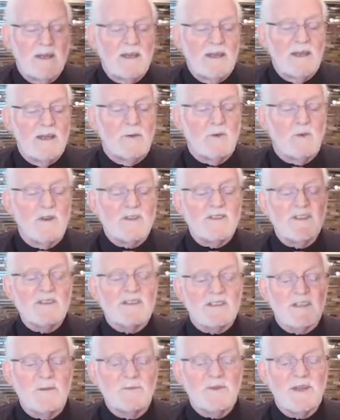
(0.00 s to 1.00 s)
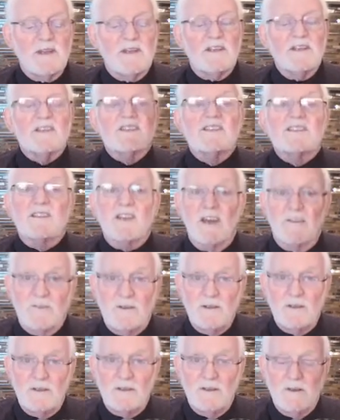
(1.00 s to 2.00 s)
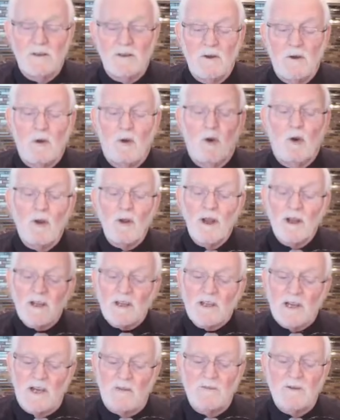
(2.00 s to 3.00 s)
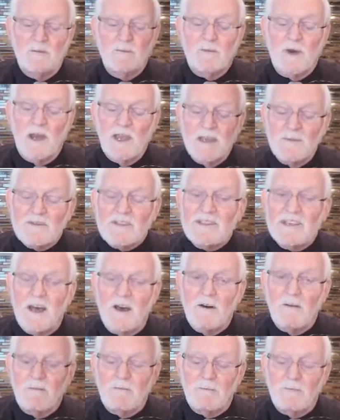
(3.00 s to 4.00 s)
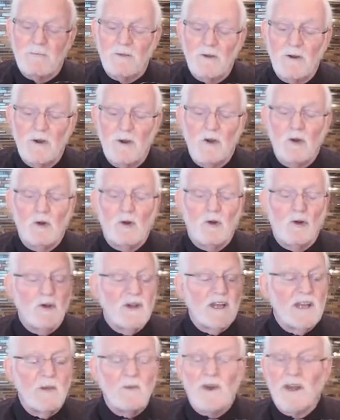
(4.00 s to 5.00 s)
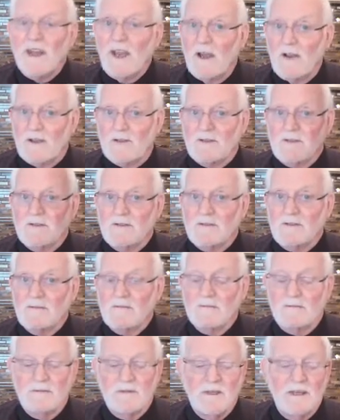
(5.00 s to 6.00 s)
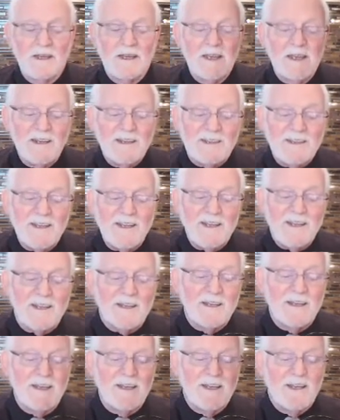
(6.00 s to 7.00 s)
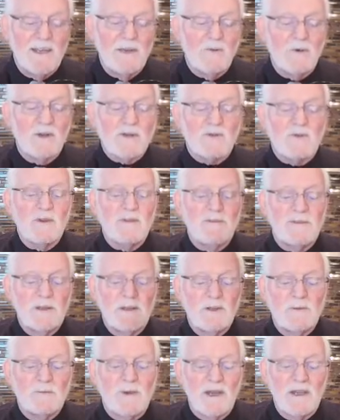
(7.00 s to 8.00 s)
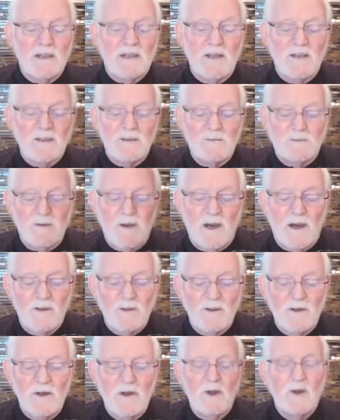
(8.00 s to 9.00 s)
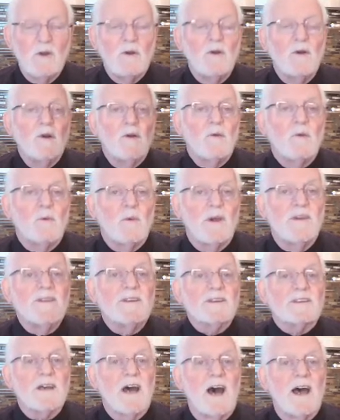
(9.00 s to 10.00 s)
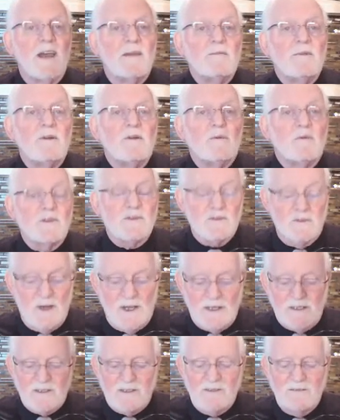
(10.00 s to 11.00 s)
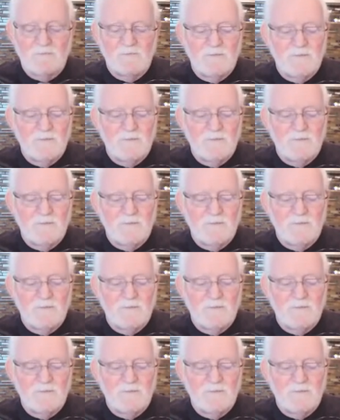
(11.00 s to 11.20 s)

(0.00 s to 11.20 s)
It wasn't something discovered or uncovered by himself or anyone else. Indeed, it was revealed by God the Father when the time was right.